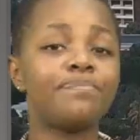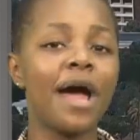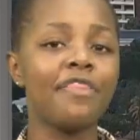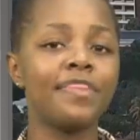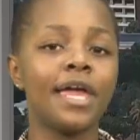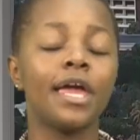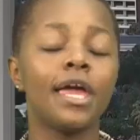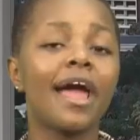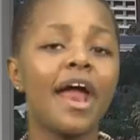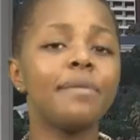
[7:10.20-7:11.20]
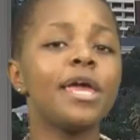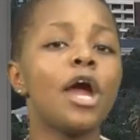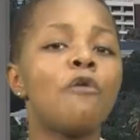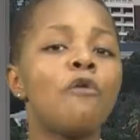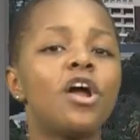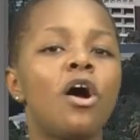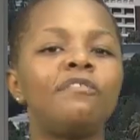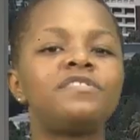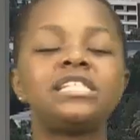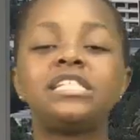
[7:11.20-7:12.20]
birthday. Cardi B offered
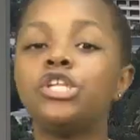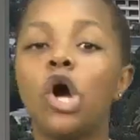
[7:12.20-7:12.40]
Offset